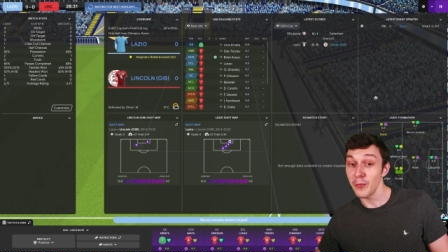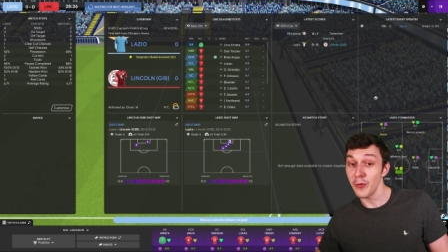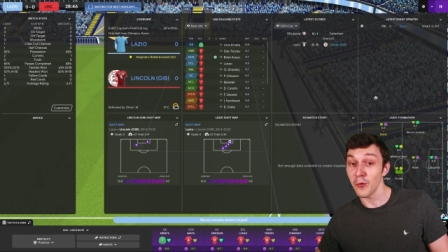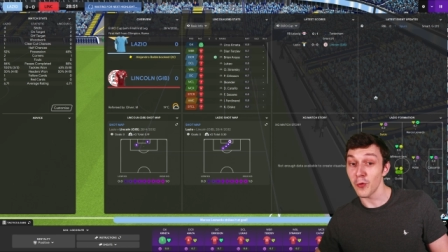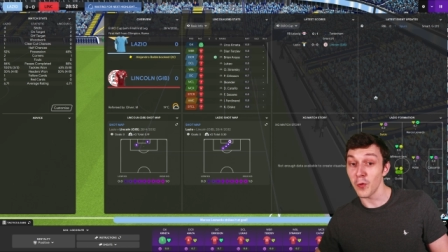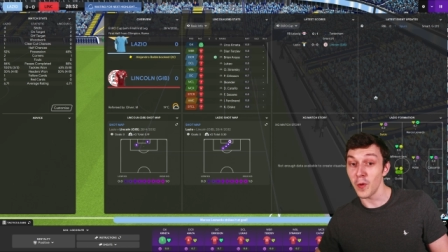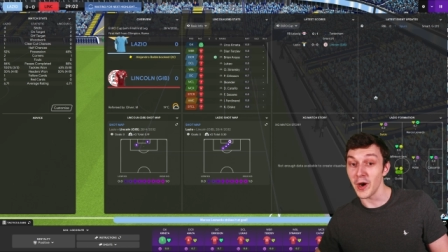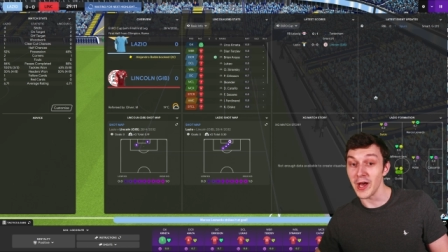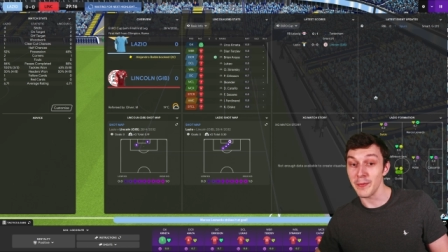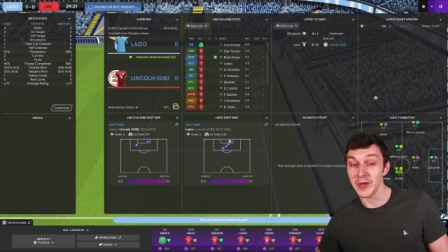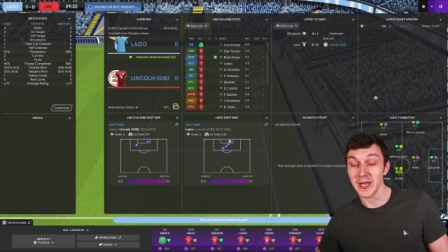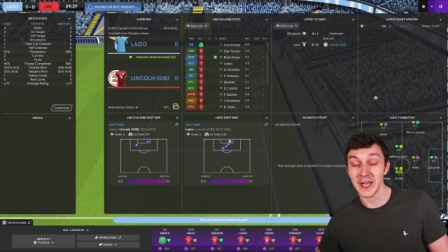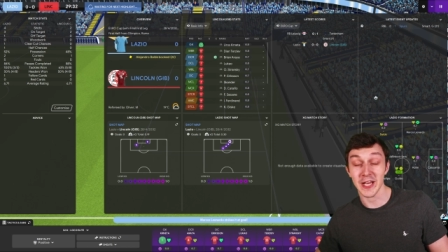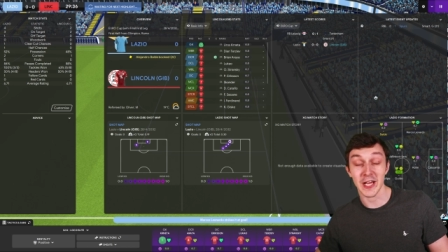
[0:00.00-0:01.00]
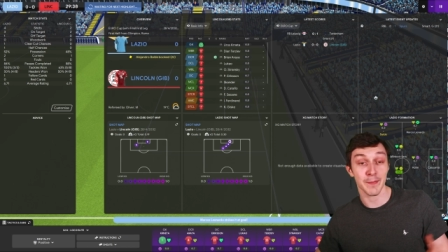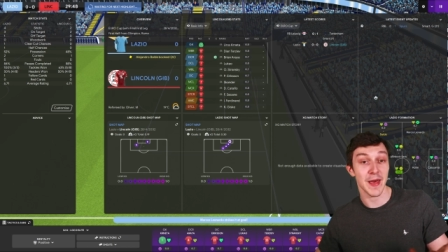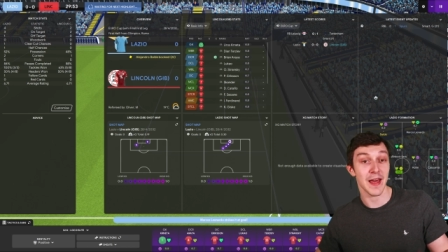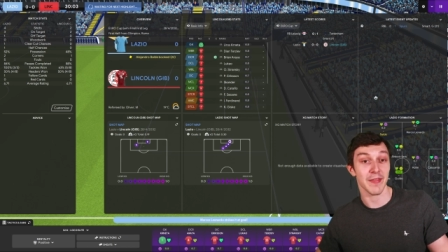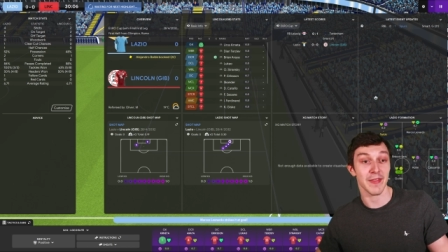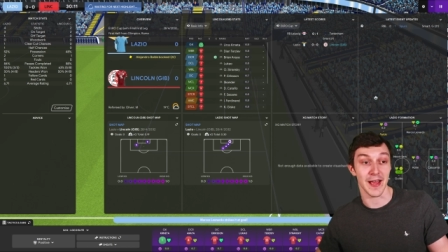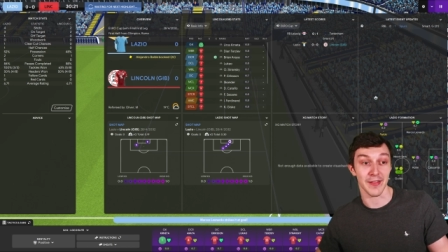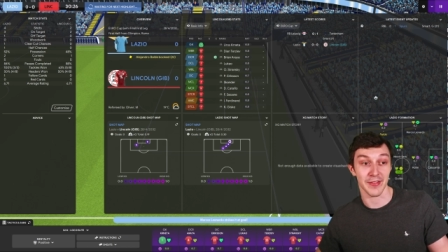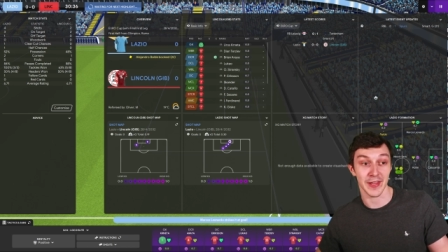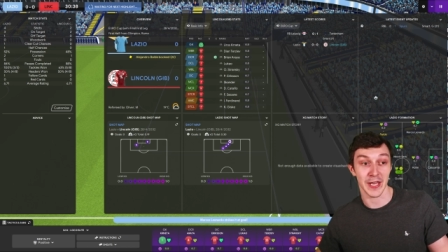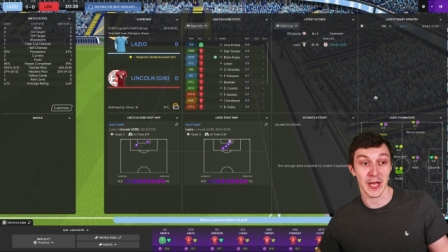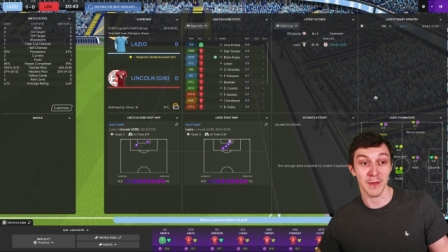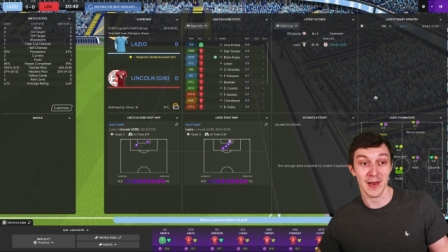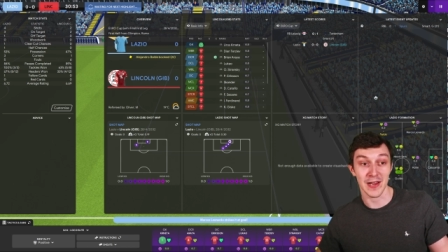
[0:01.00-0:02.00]
more quiet, but you'd expect that. You
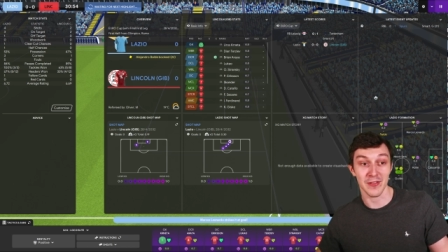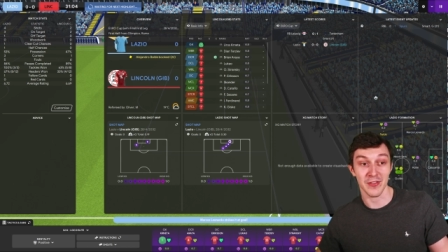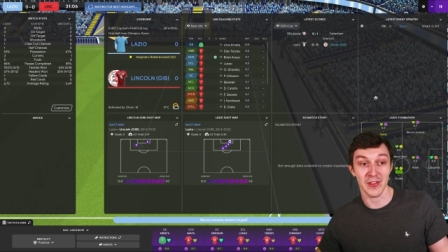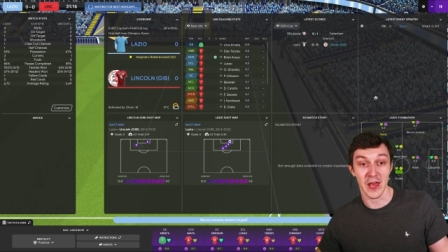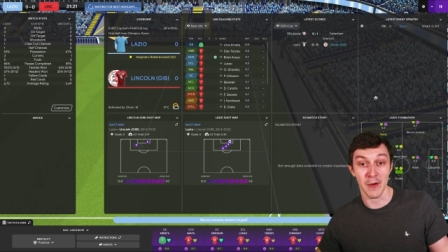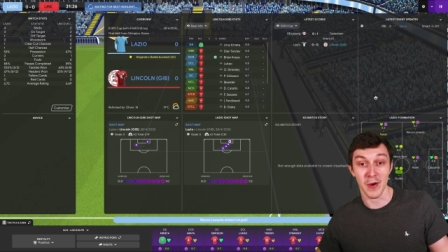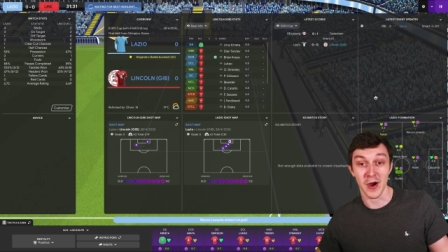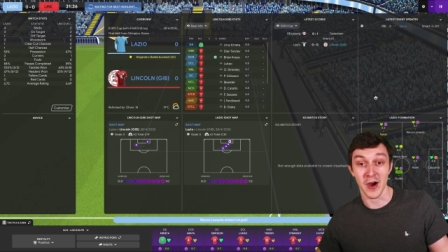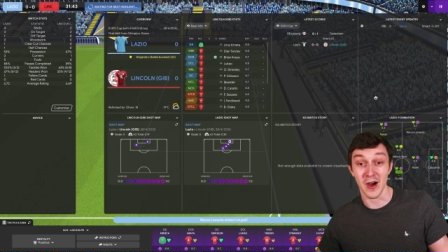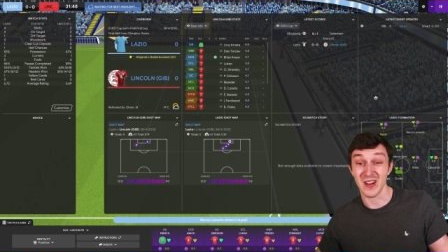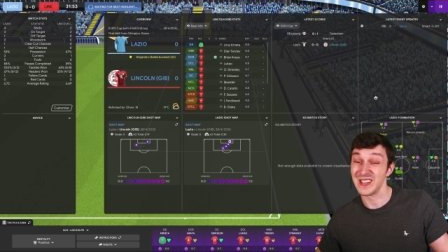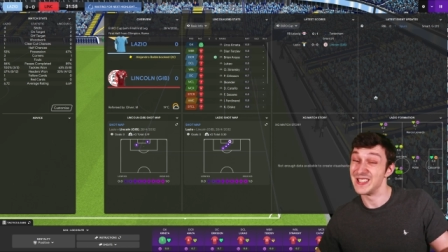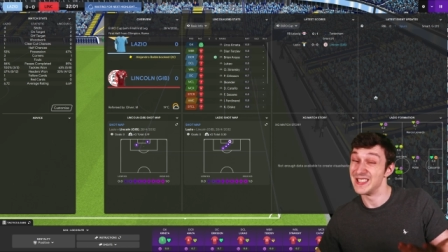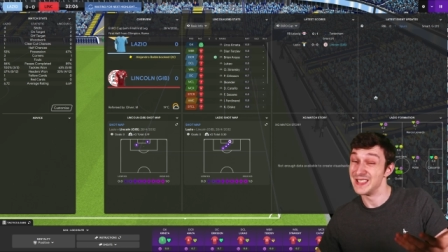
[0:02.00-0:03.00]
know, Lazio are